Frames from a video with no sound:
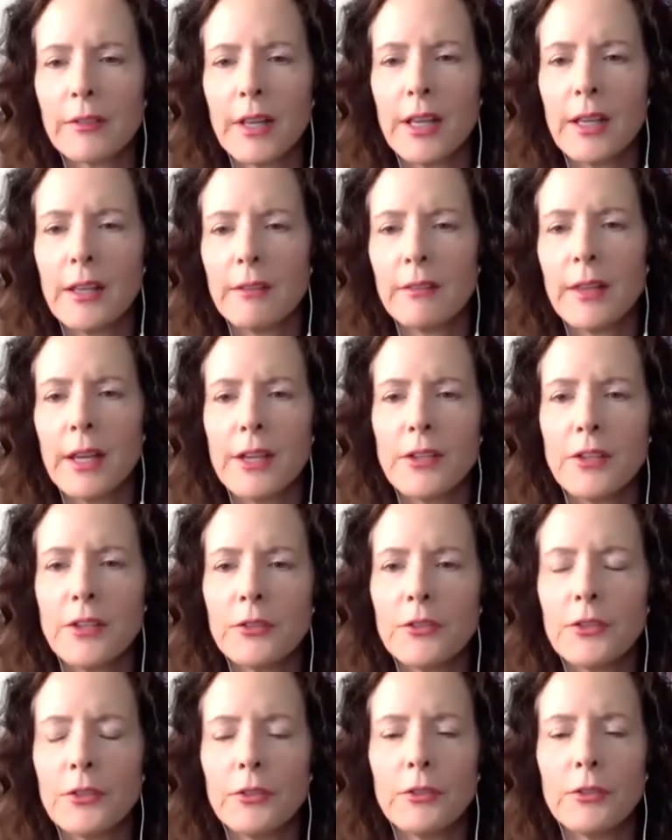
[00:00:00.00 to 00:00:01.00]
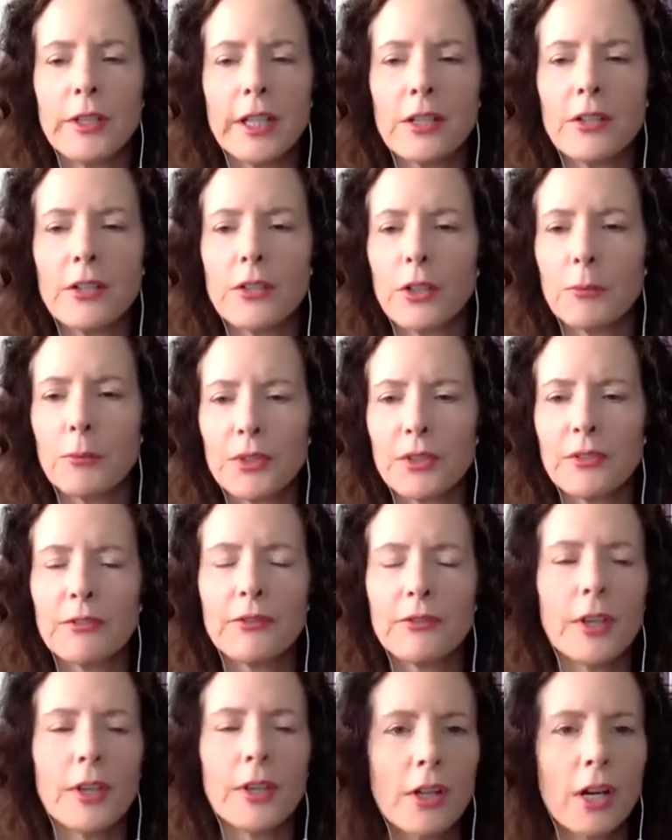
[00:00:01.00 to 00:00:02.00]
that you're doing in terms
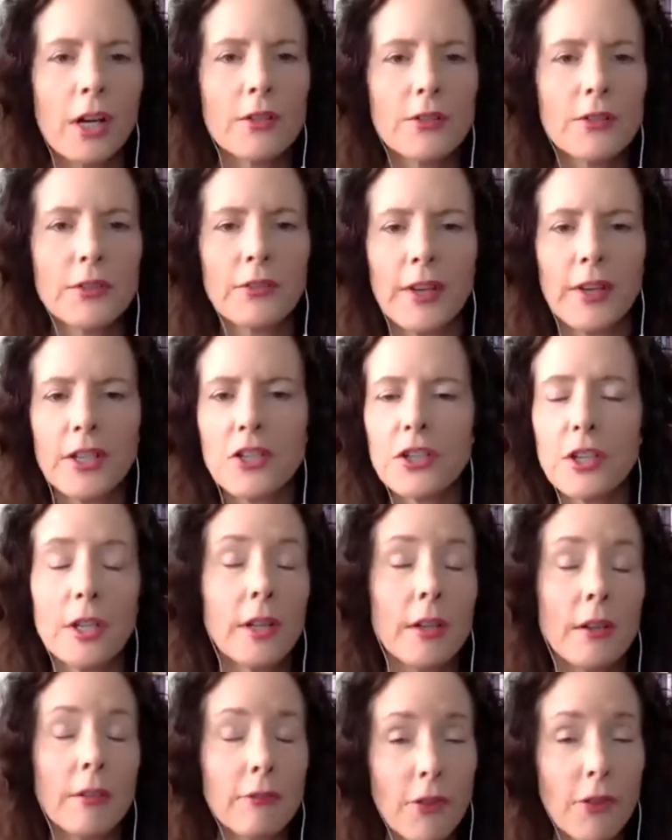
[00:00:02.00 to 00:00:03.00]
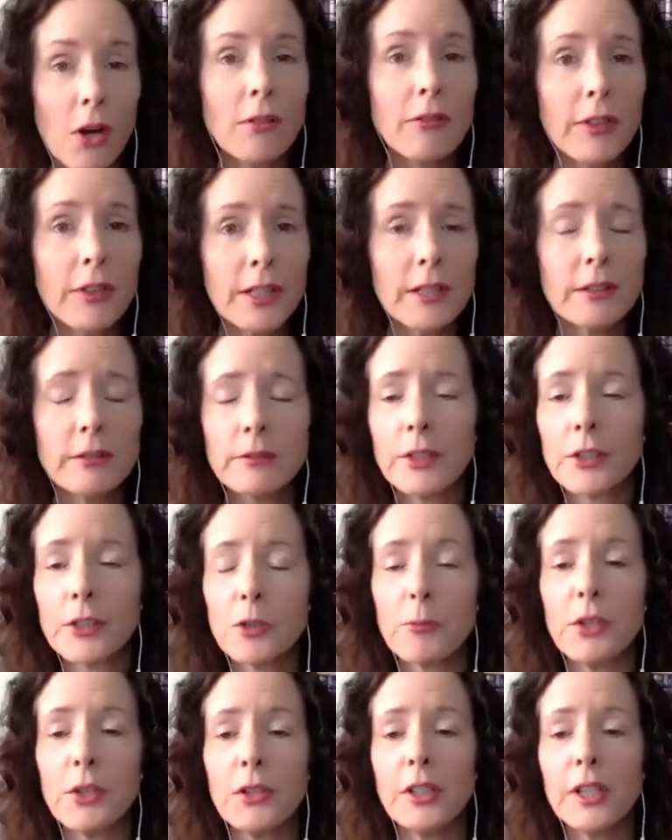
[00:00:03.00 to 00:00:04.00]
of conservation and involving the
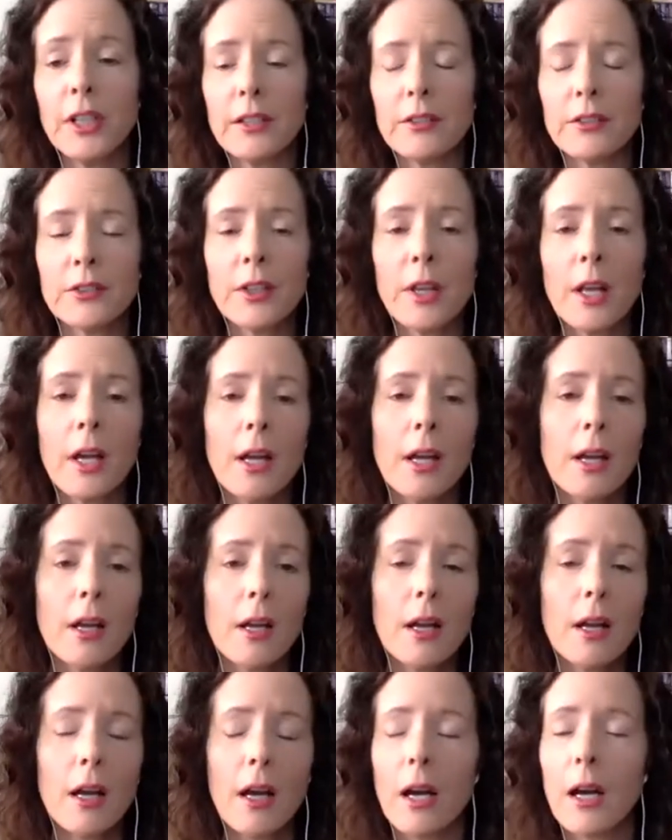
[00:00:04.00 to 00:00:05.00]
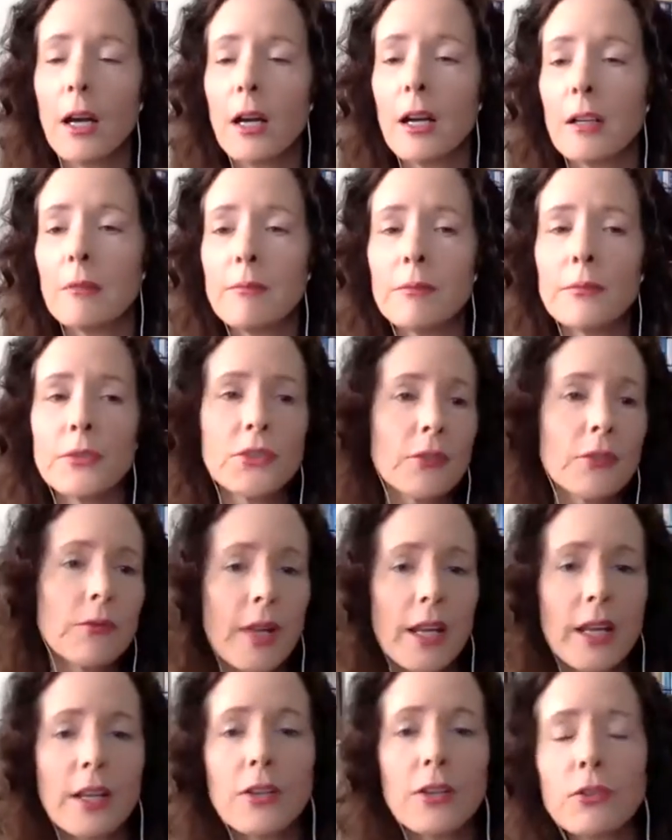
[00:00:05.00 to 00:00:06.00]
communities. So
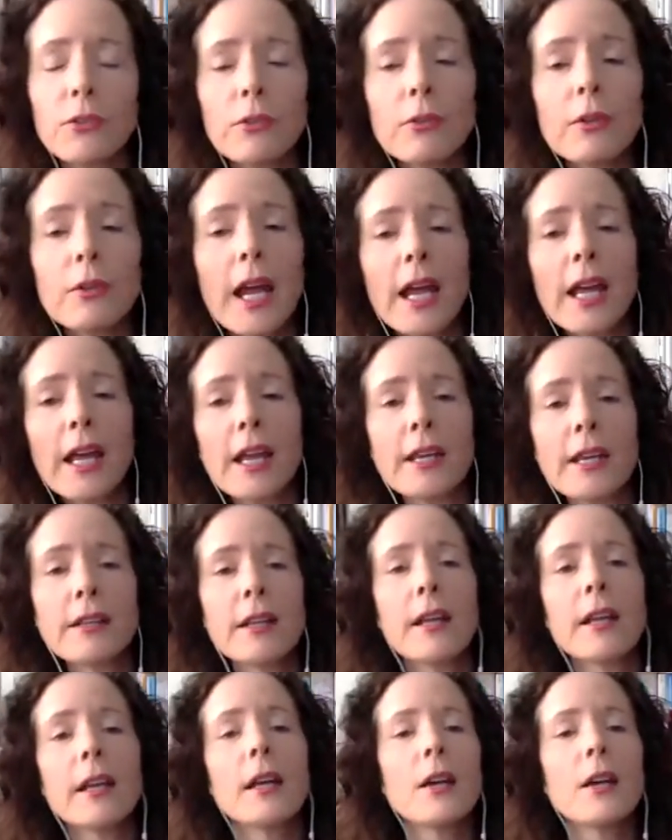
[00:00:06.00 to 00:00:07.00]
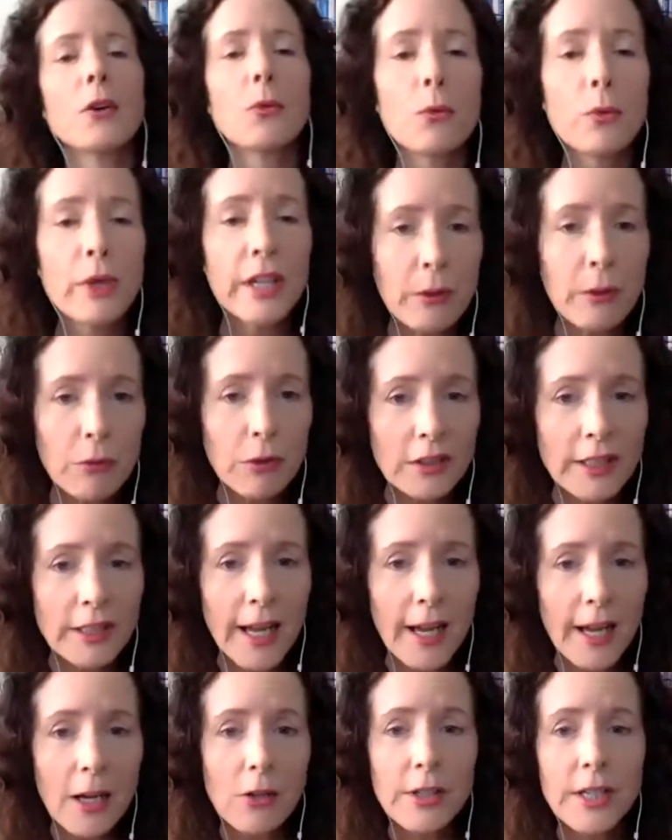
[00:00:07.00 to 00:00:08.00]
thank you. And we will
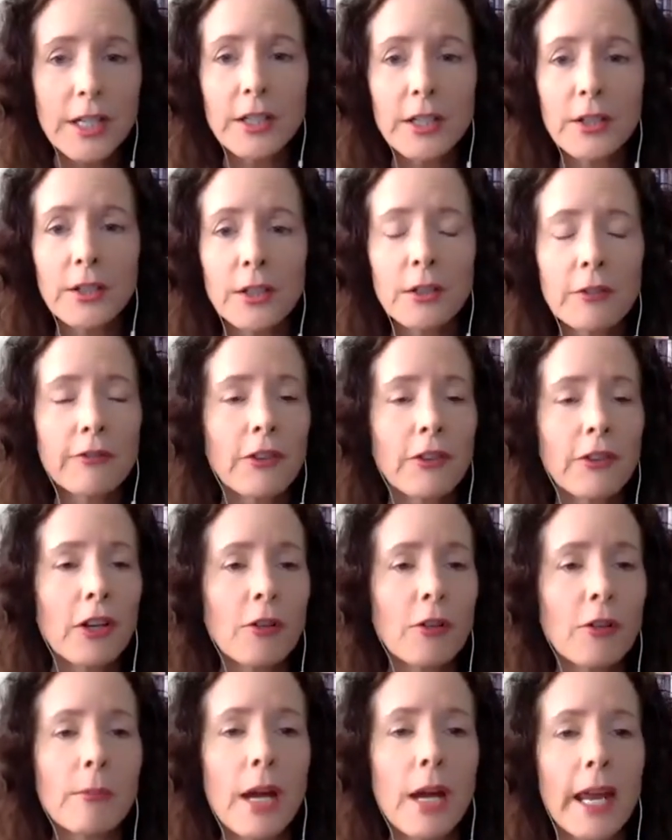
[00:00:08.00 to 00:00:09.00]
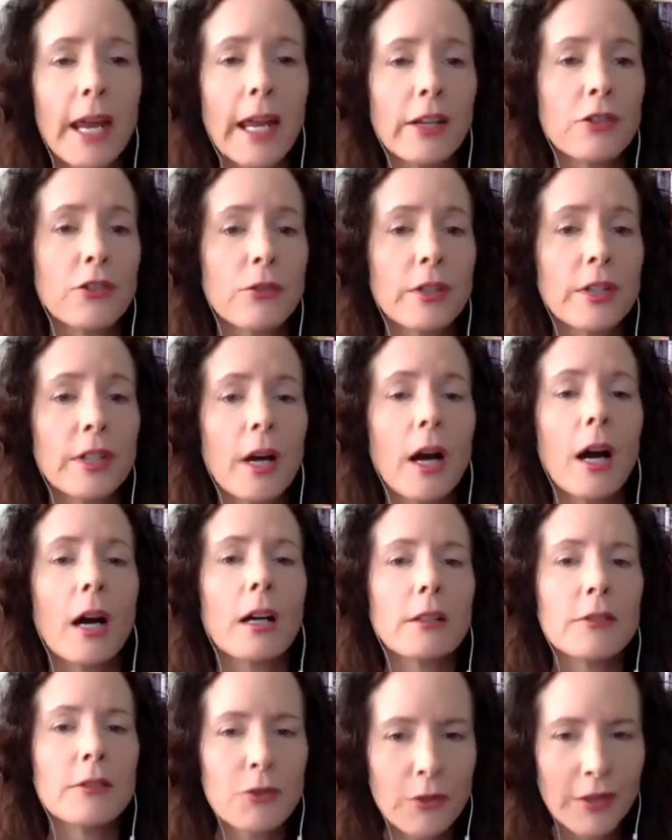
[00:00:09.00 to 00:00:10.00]
now hear from
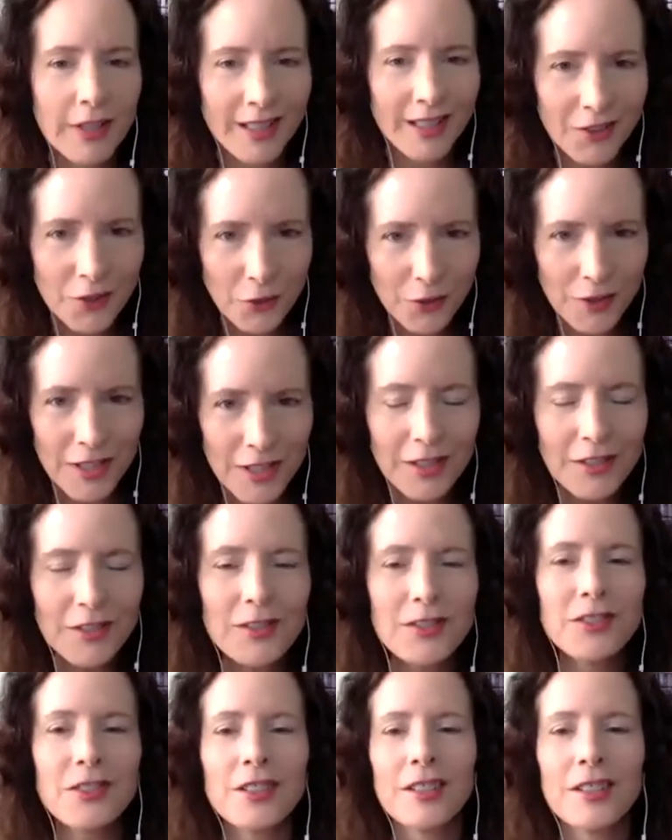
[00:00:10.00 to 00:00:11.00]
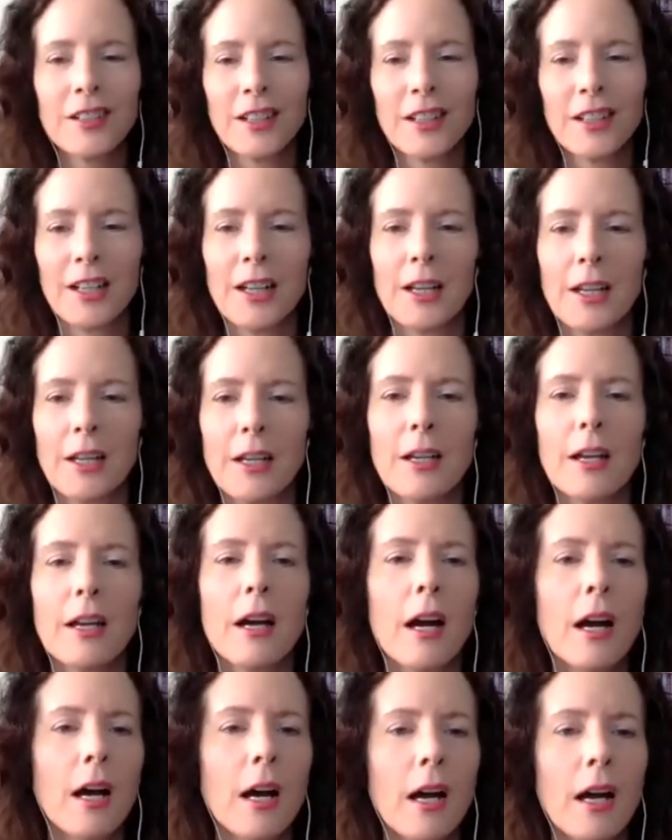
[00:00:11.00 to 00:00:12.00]
Andrea Trees,
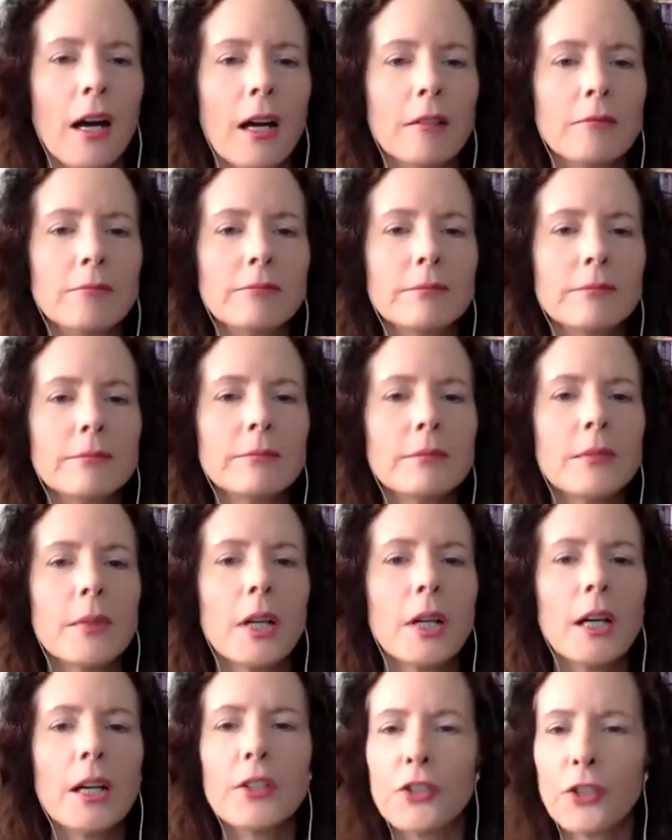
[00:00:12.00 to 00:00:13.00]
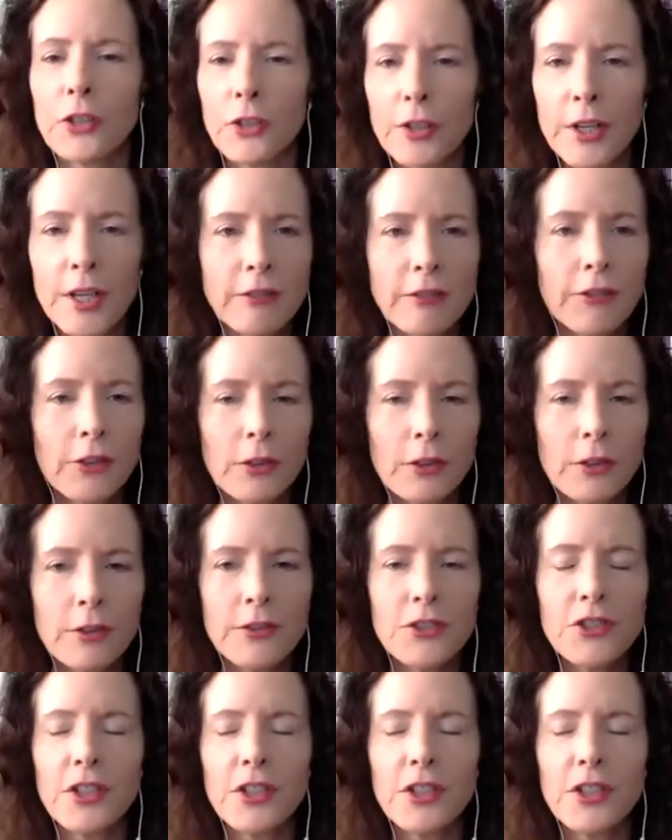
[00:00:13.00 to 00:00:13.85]
attorney for Earth